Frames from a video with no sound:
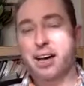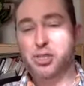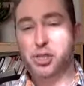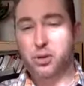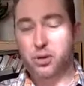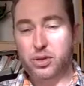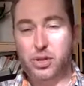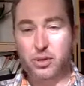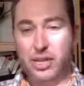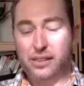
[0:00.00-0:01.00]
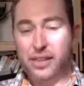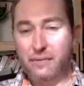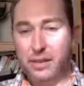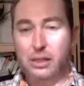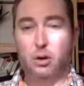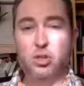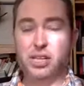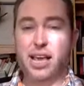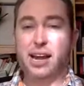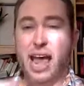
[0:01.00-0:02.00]
chosen to leave it
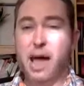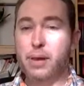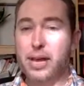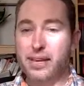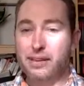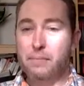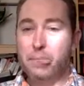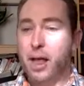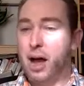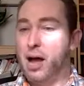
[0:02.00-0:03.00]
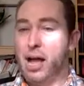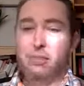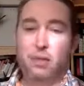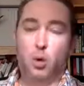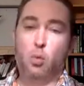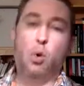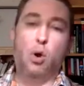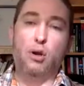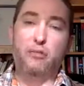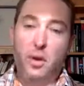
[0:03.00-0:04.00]
largely uninhabited, and there
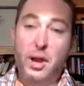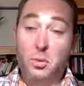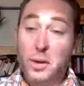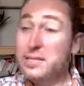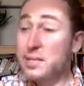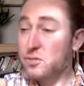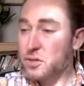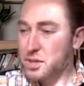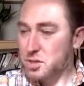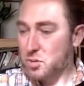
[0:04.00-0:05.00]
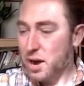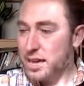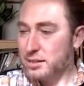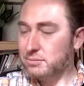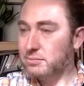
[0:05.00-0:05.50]
were very good reasons for this, right?